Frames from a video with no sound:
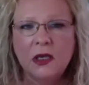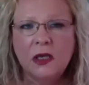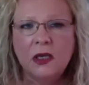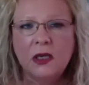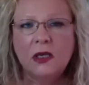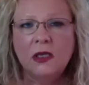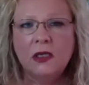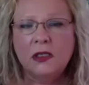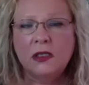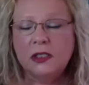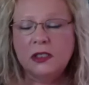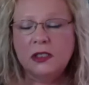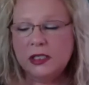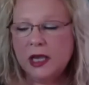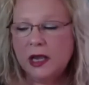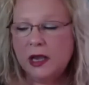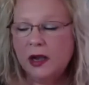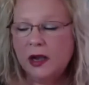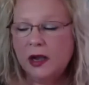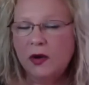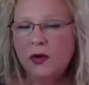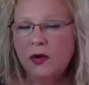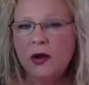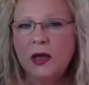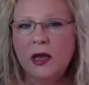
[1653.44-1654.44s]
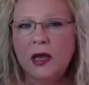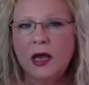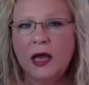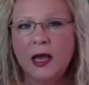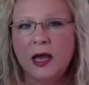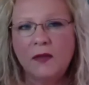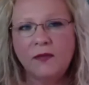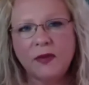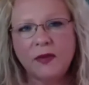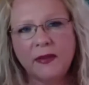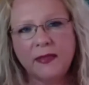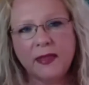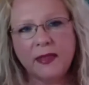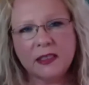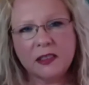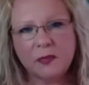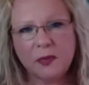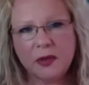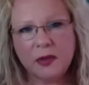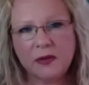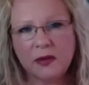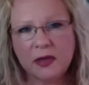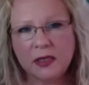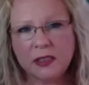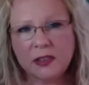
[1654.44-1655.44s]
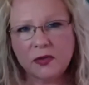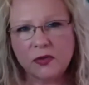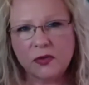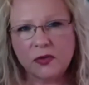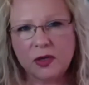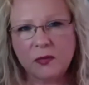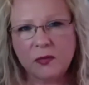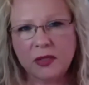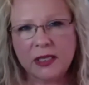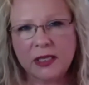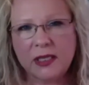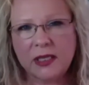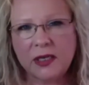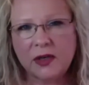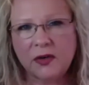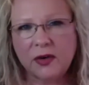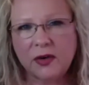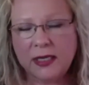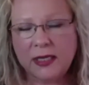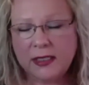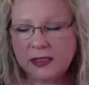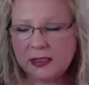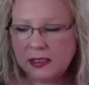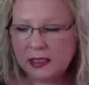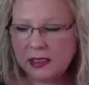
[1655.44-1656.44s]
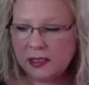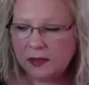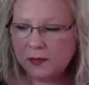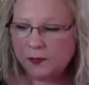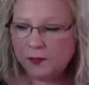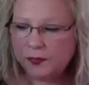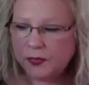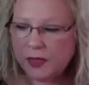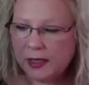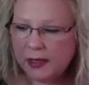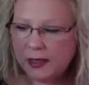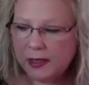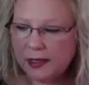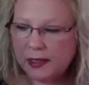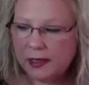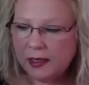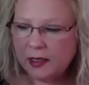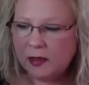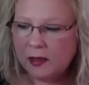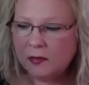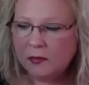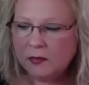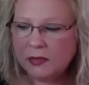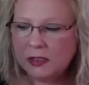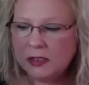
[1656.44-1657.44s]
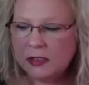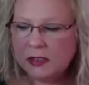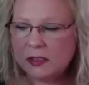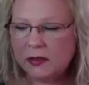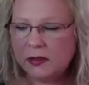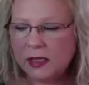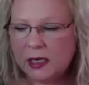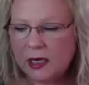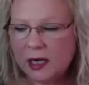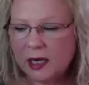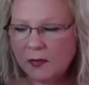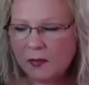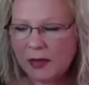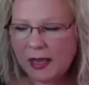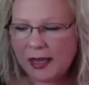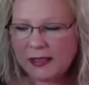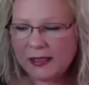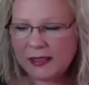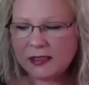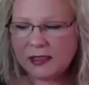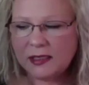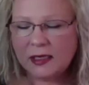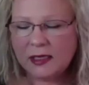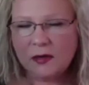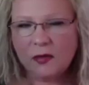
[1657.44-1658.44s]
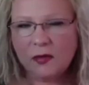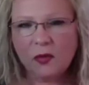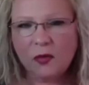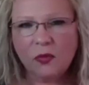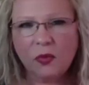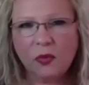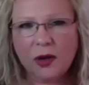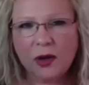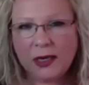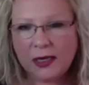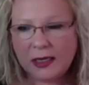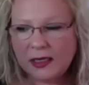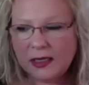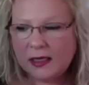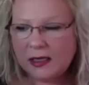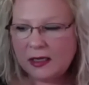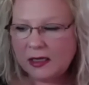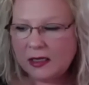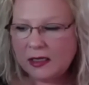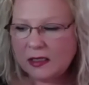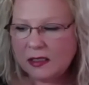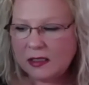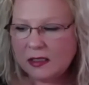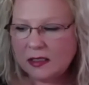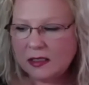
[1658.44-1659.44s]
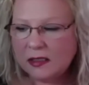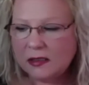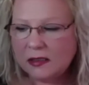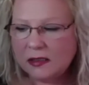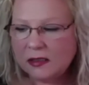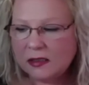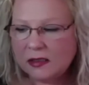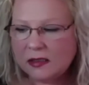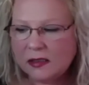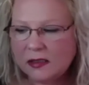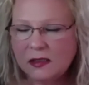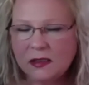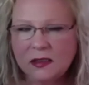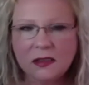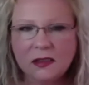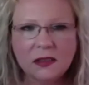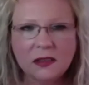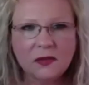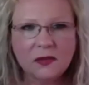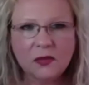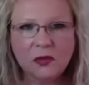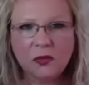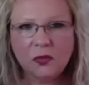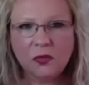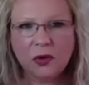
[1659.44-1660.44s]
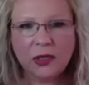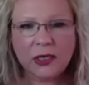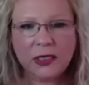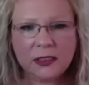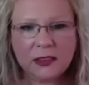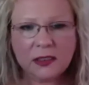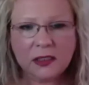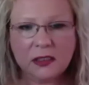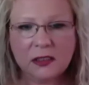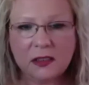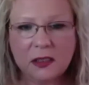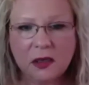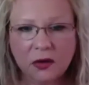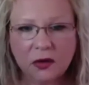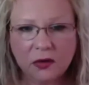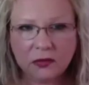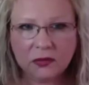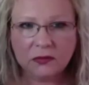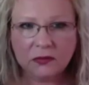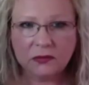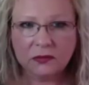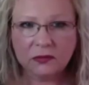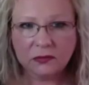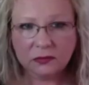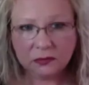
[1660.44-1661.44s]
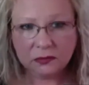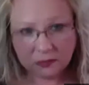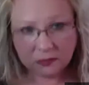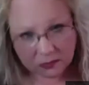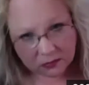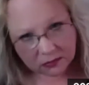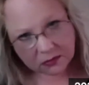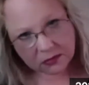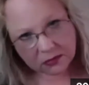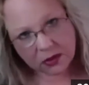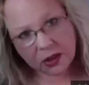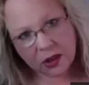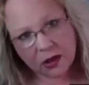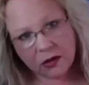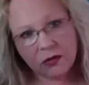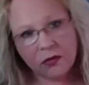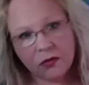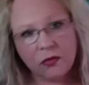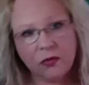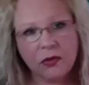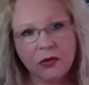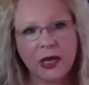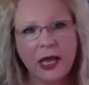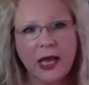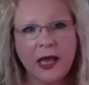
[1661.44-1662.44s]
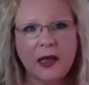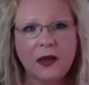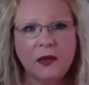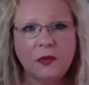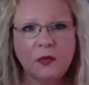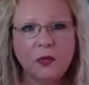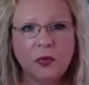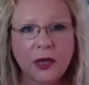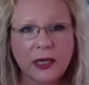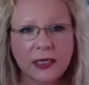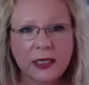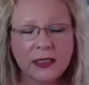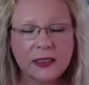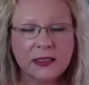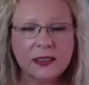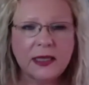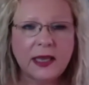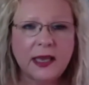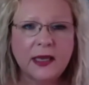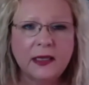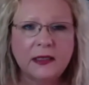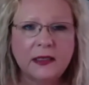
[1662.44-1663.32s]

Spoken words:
So I found that to be extremely interesting. So then I'm asking, what is a soul? What is that?